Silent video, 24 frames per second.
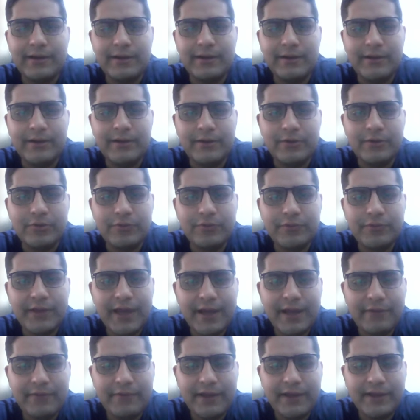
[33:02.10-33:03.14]
do we
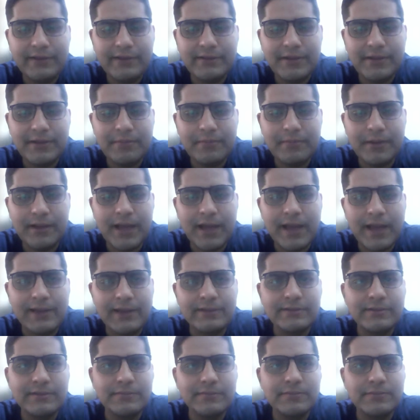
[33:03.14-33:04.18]
have like some
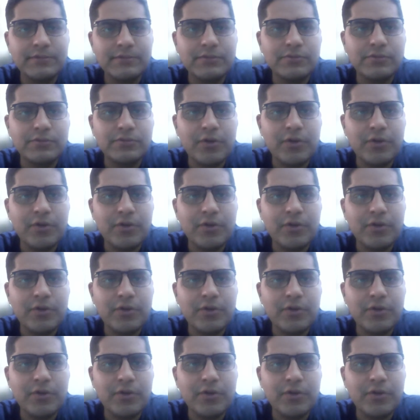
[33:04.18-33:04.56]
mechanisms to